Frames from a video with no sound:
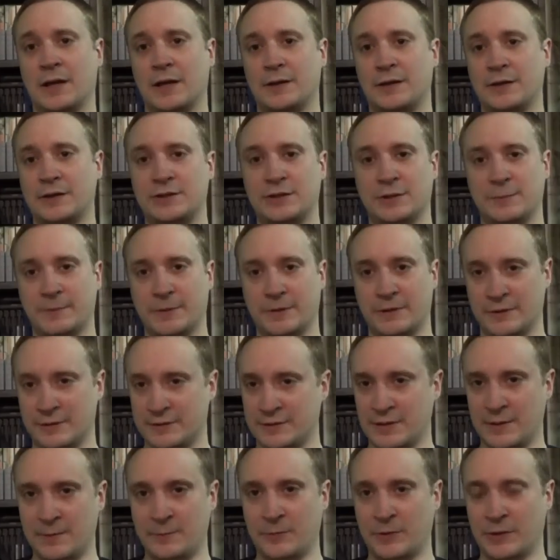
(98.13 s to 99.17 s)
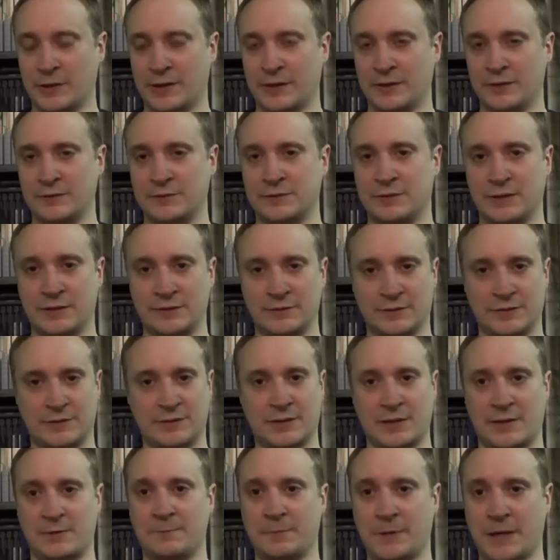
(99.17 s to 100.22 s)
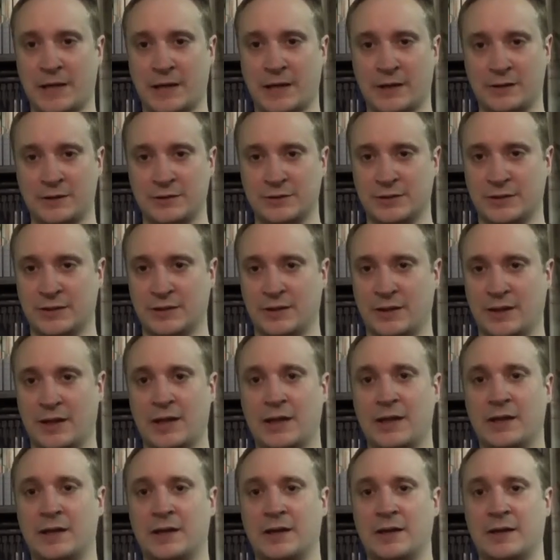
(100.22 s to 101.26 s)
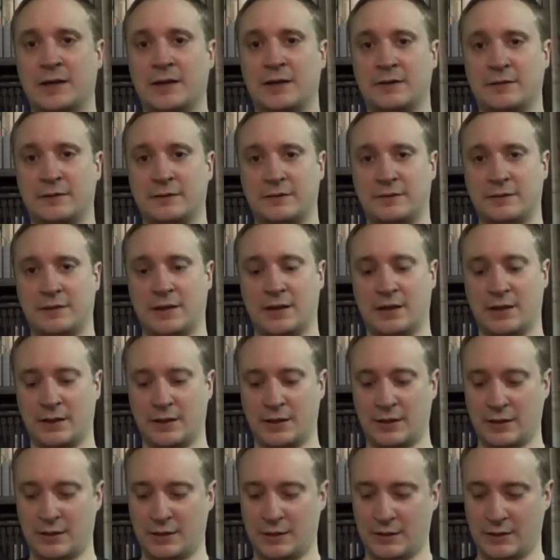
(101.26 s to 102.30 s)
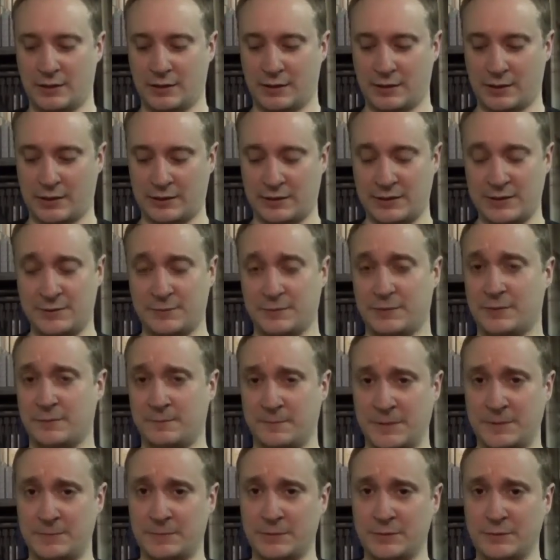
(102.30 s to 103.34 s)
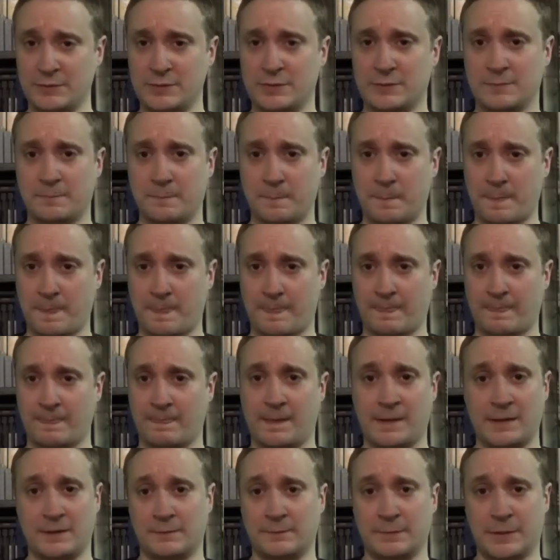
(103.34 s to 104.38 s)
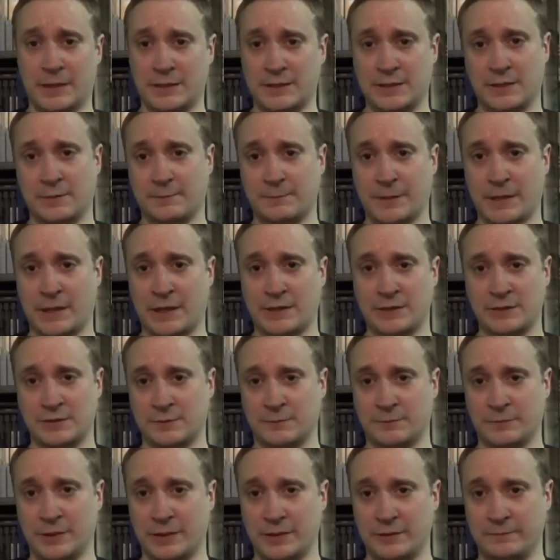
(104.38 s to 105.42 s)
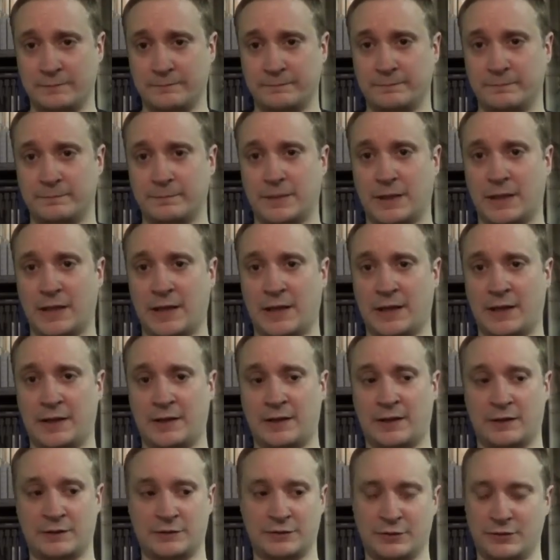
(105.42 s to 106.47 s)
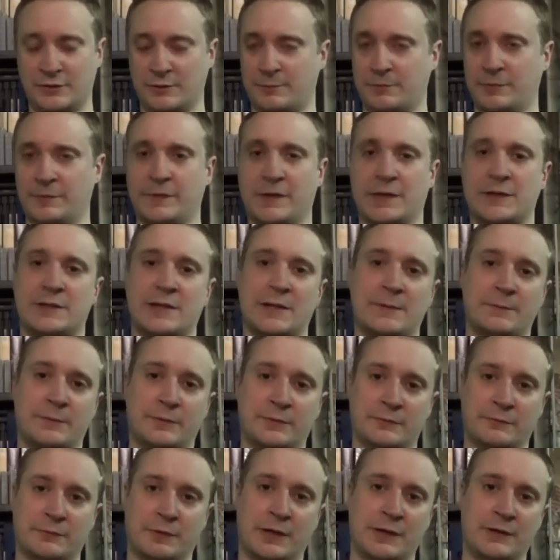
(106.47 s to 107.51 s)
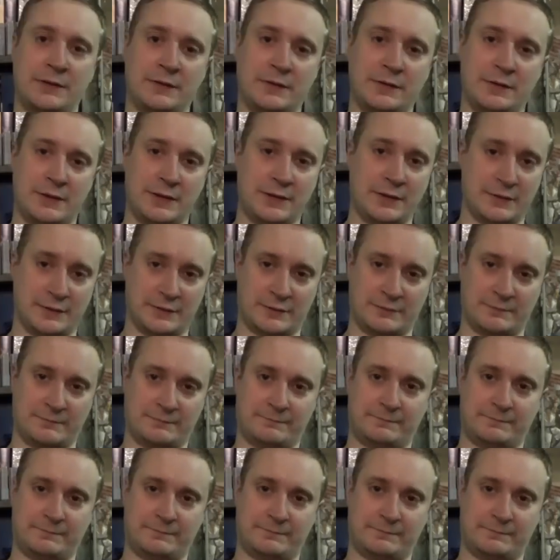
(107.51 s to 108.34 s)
They ship out of the same warehouse, they use the same packaging, and at least with Amiibos, they don't package them right. And I'll show you a perfect example right here.